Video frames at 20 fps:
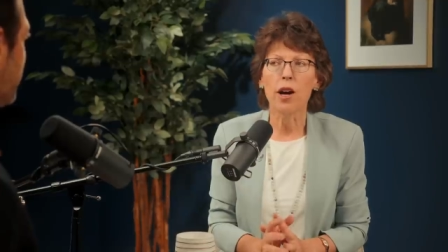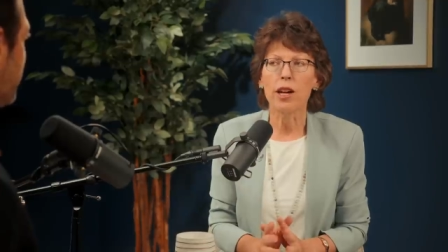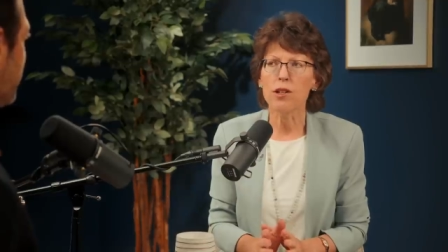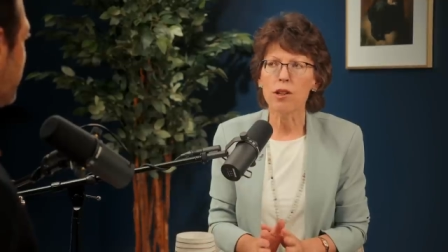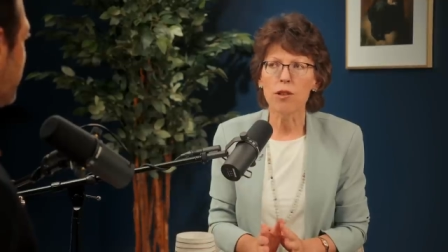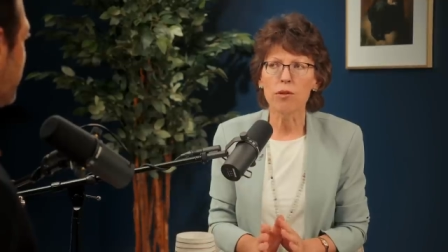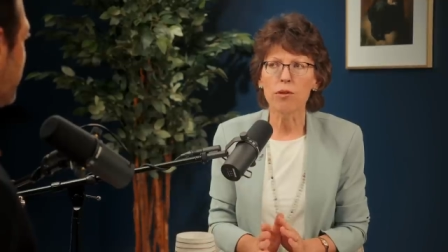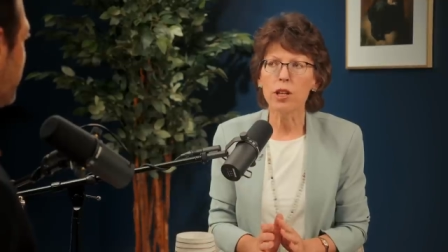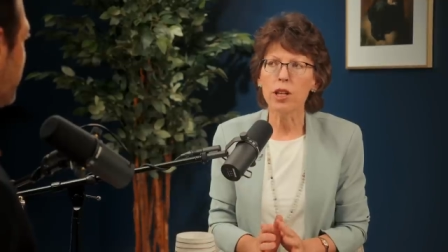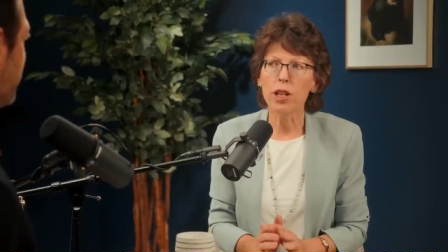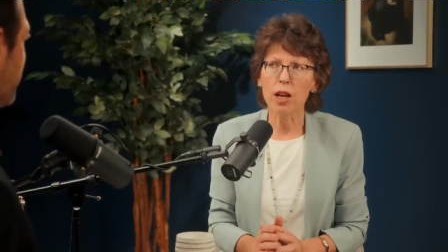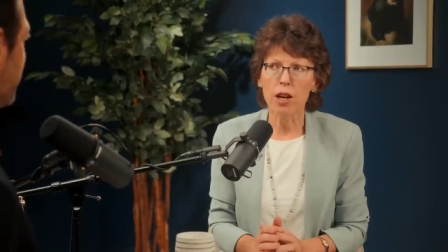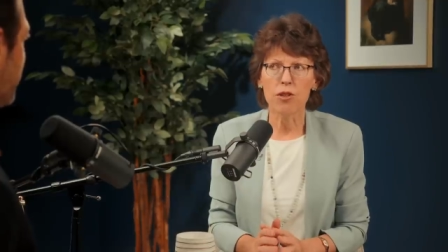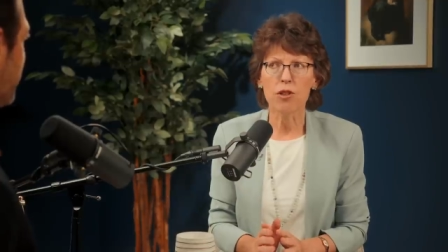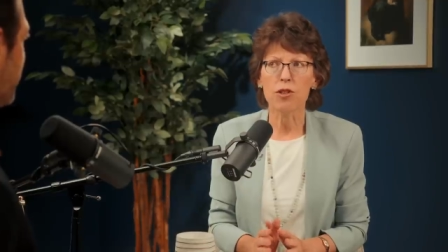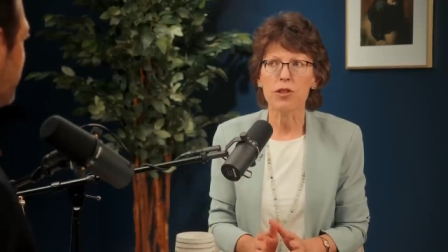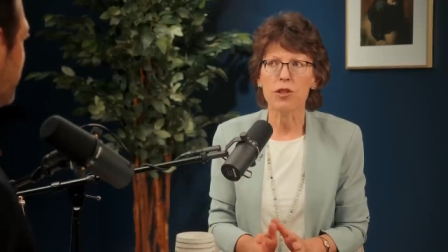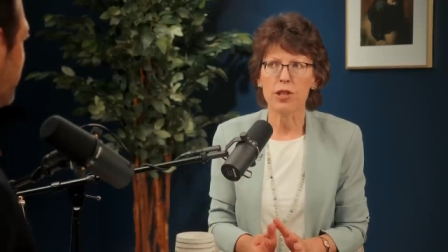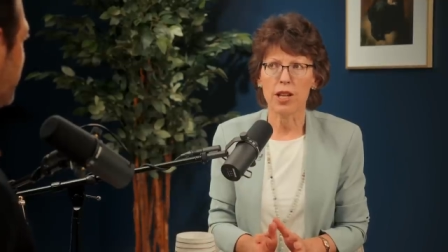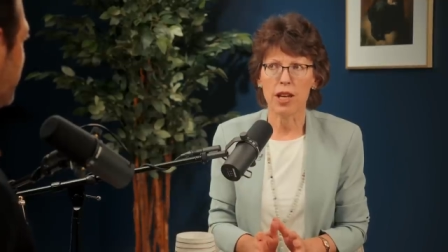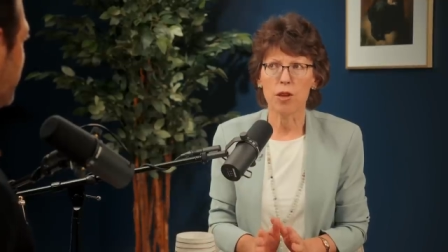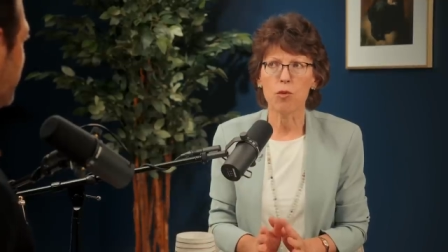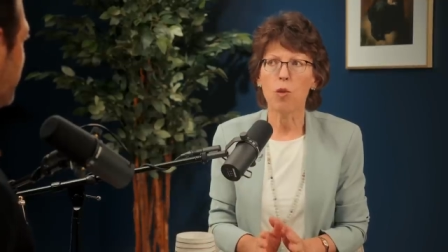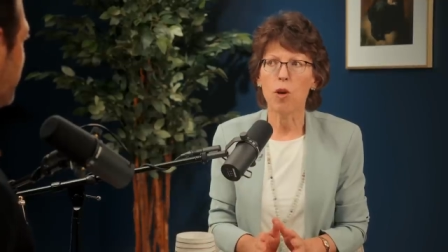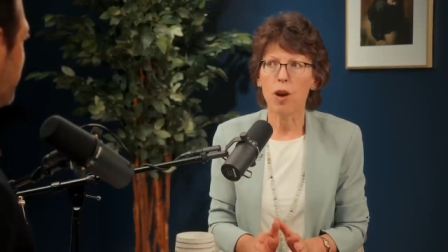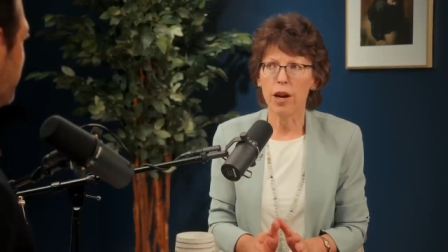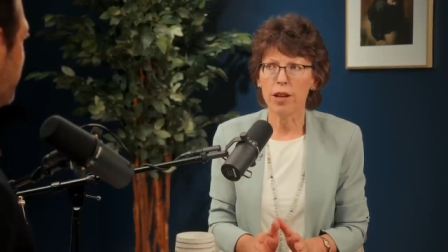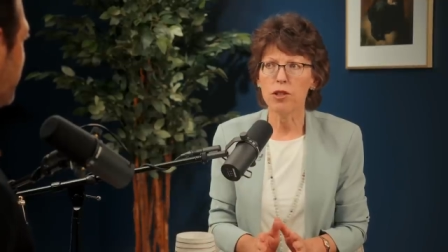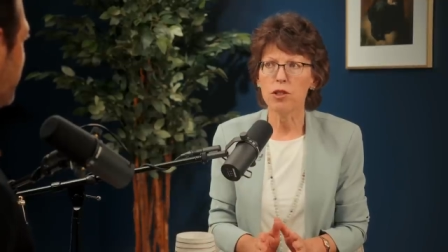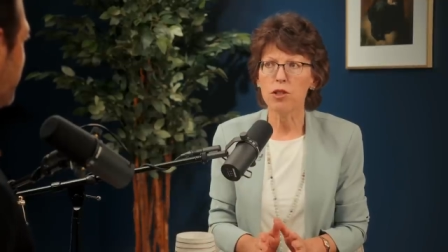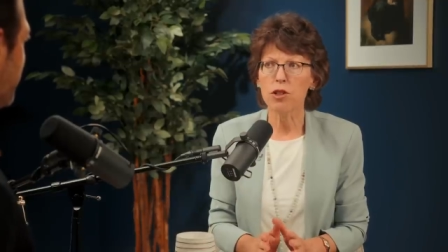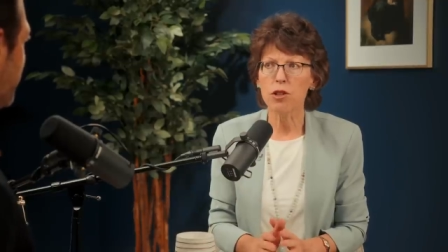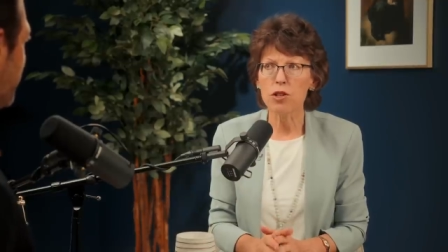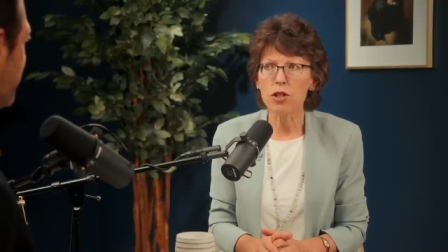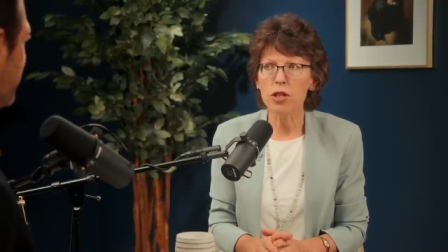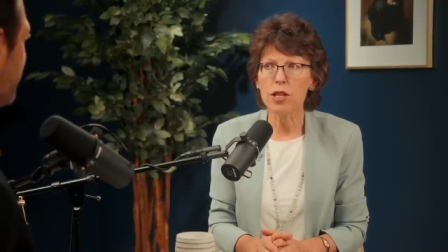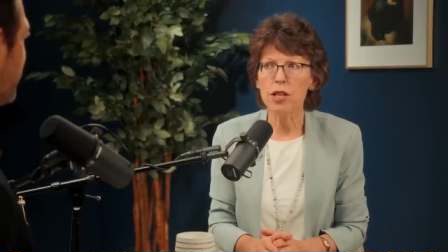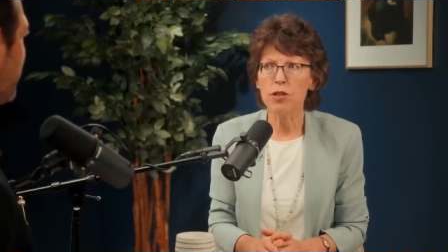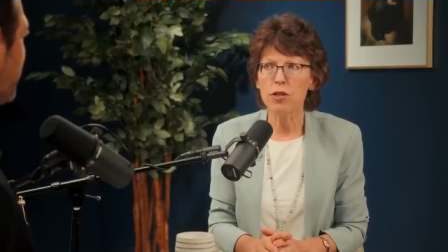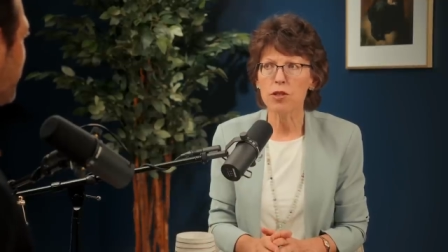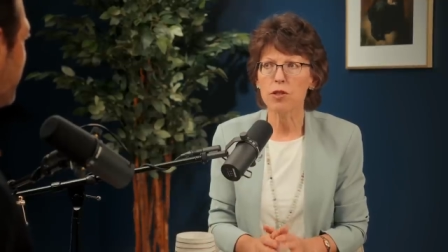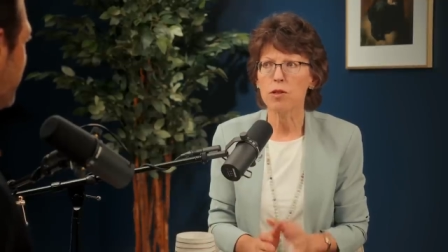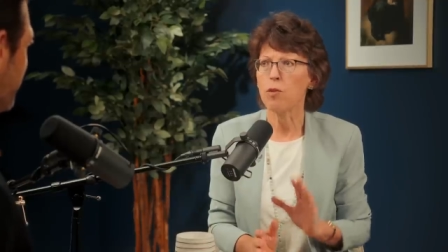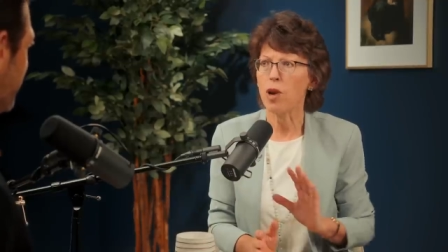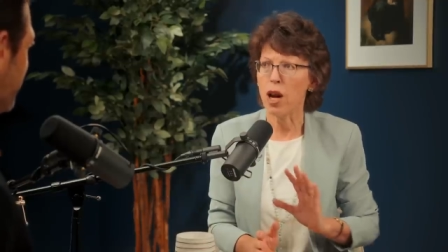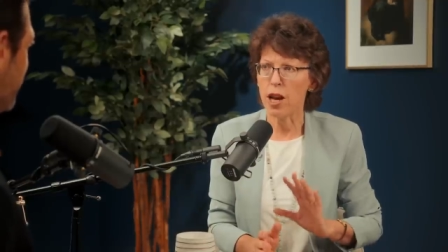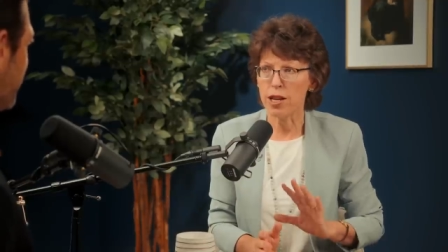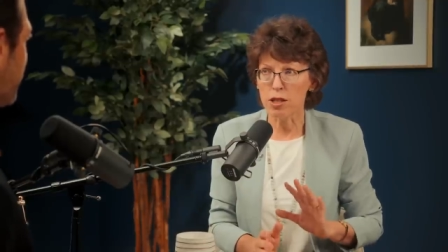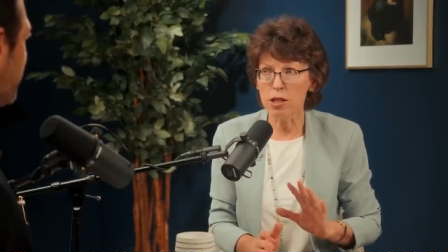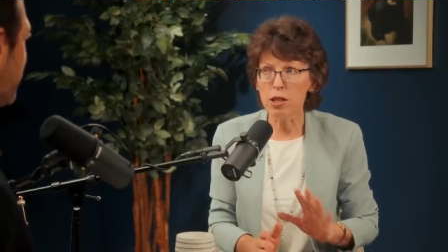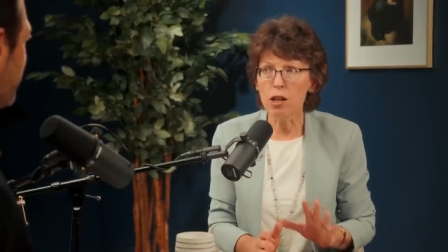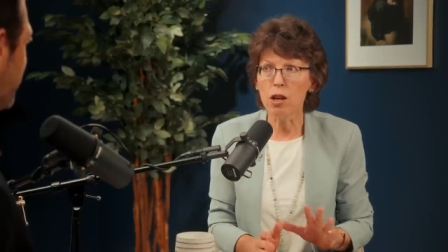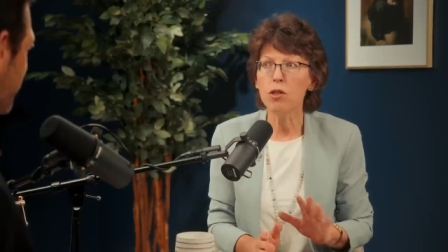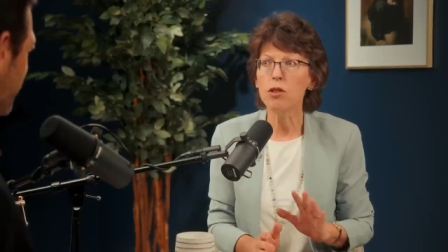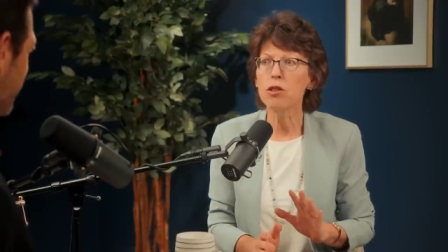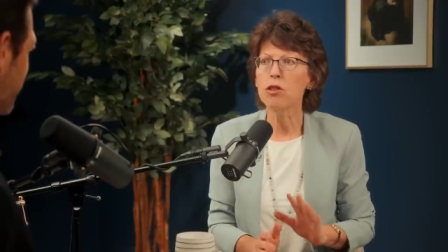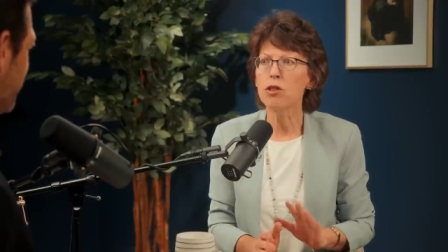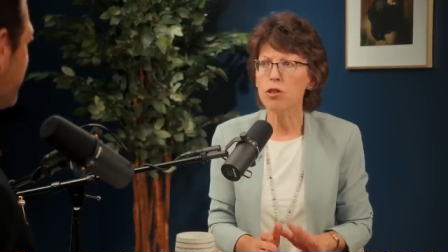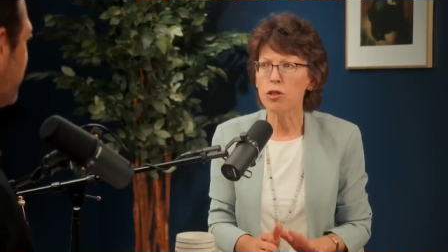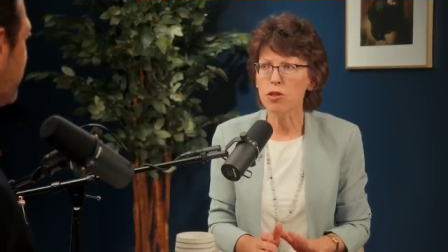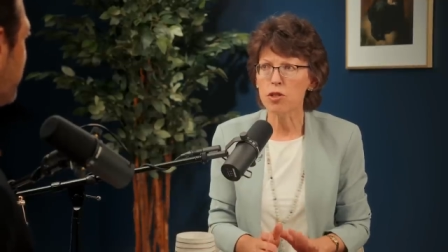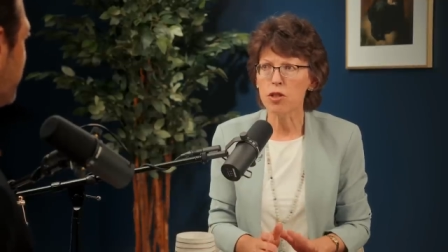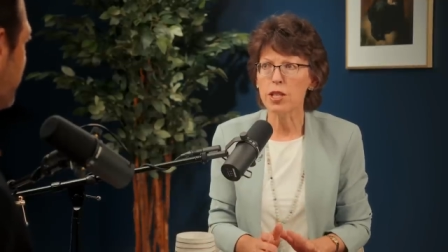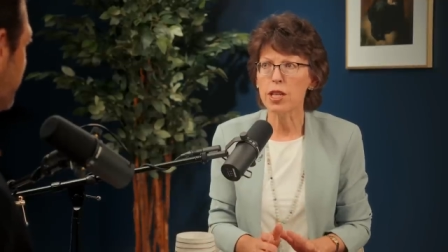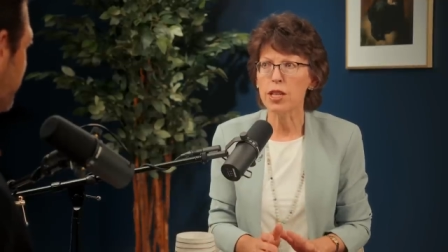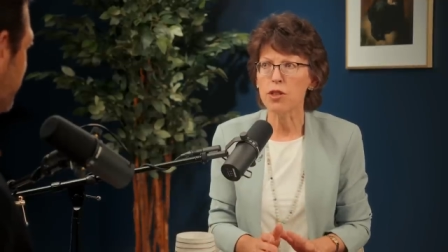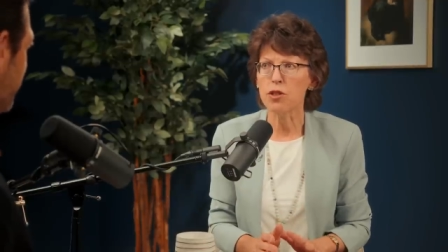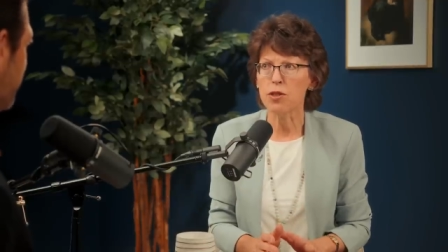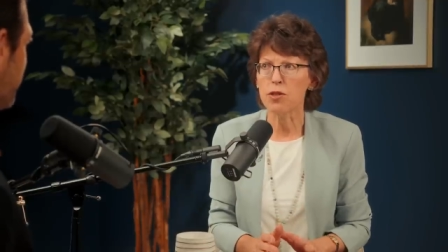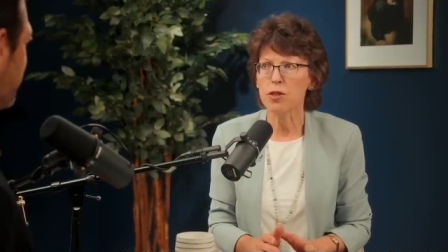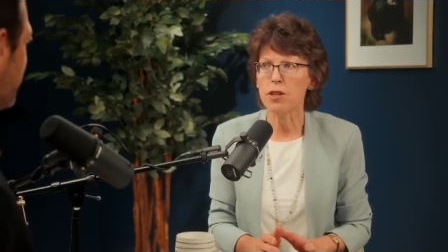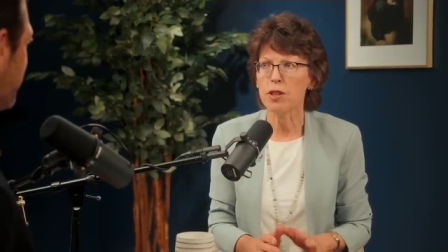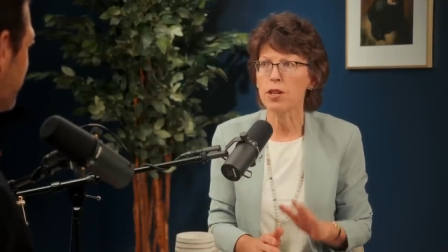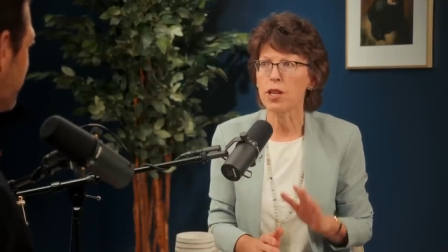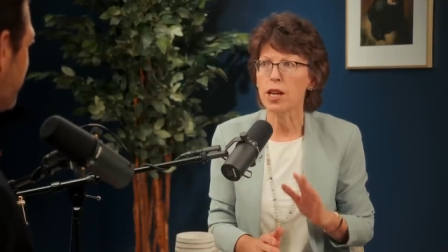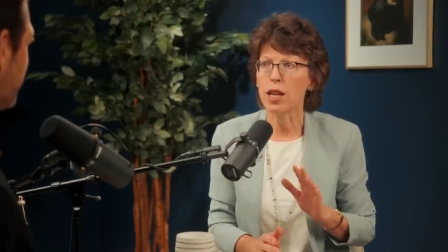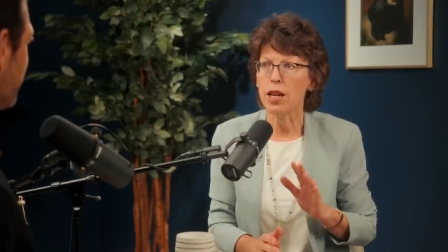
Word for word: I don't really understand why the church teaches it, I know the church teaches it,